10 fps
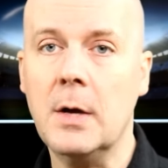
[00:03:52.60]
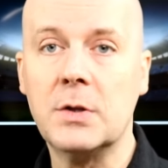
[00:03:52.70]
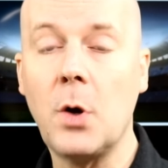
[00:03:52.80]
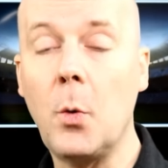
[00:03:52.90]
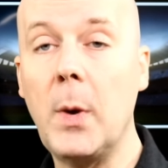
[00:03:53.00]

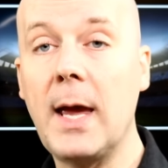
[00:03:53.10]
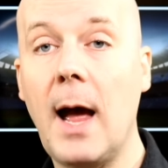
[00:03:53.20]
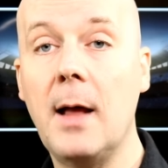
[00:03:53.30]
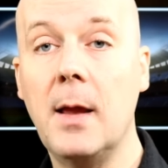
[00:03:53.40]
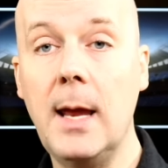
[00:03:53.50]
So we
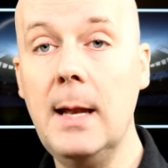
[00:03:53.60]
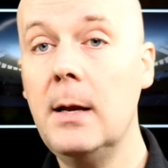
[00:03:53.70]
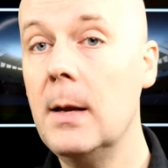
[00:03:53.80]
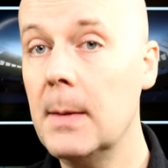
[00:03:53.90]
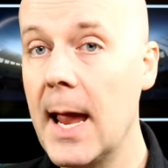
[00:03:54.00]
got
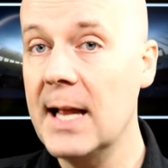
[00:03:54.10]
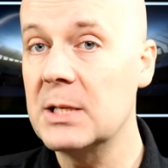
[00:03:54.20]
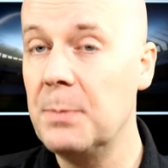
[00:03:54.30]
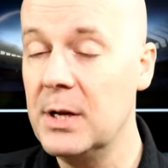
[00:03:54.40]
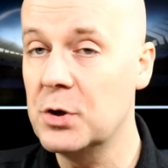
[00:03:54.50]

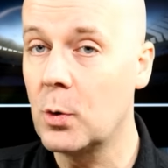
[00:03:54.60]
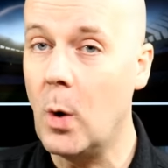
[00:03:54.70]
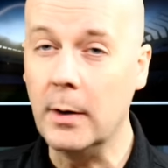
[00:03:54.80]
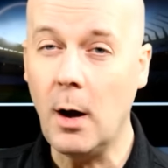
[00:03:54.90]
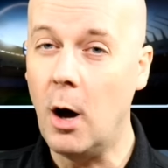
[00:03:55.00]
enhanced picture
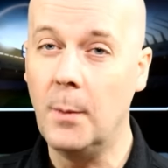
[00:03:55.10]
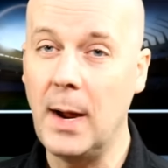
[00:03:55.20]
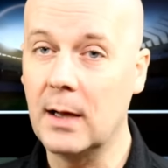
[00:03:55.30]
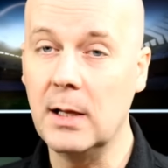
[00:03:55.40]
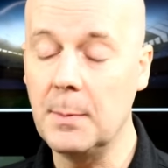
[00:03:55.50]
quality
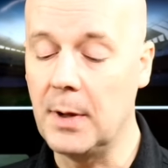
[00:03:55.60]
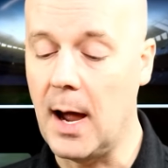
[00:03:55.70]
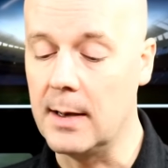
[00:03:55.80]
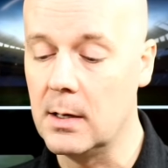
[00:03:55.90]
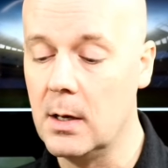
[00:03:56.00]
automatically
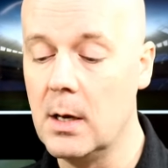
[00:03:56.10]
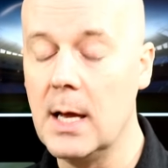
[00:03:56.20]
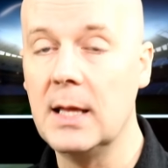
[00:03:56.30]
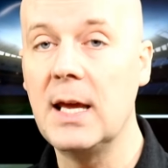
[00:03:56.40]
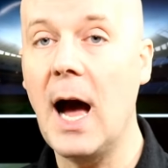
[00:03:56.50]
applied.
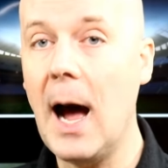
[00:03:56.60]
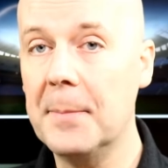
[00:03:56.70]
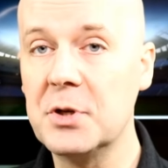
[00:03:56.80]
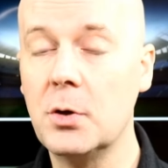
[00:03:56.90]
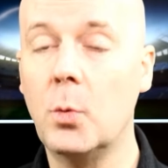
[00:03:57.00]
The
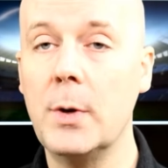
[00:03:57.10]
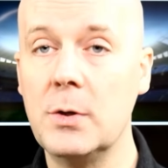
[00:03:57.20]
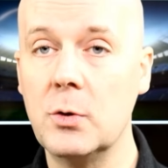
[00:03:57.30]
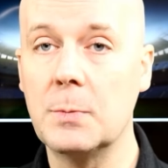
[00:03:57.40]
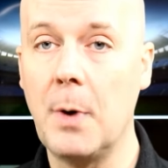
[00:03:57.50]
optional
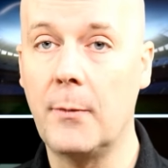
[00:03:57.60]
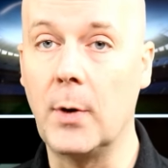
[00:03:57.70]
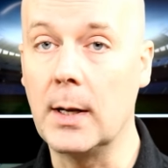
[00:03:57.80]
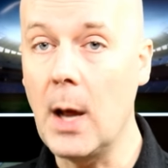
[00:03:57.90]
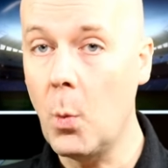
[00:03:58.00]
reduced
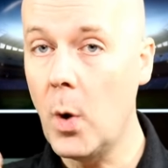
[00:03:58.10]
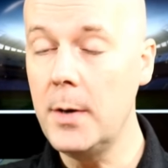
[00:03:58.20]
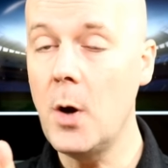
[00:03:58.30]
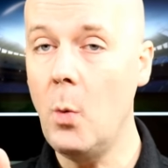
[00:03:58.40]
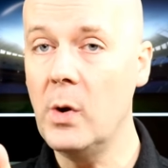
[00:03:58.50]
buffering. Now
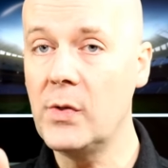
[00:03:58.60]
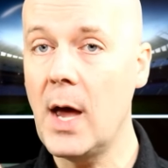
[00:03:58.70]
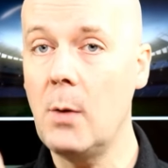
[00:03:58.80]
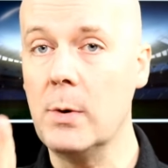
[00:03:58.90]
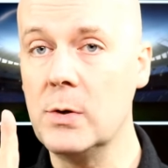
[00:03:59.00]
one note with
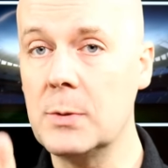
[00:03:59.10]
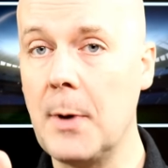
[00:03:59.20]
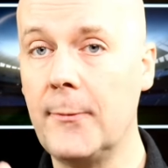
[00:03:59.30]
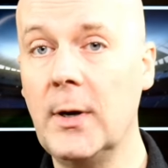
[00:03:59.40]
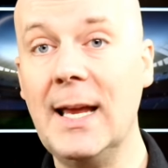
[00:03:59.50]
that reduced
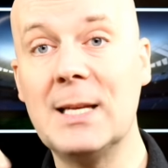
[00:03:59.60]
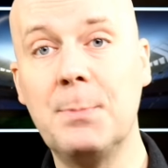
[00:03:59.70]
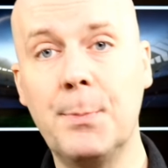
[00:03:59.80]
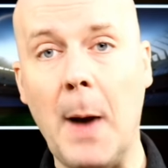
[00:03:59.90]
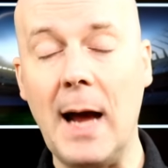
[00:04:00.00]
buffering, it's
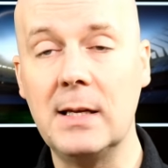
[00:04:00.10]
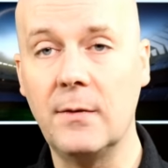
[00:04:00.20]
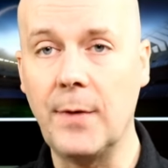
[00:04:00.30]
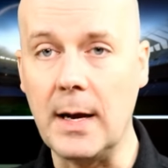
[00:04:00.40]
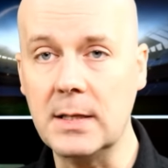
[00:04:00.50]
by
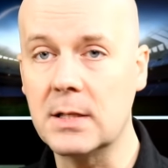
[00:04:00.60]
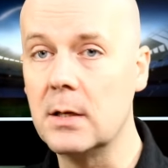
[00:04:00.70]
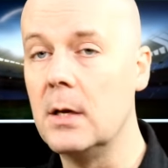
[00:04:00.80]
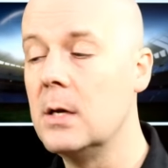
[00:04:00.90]
device.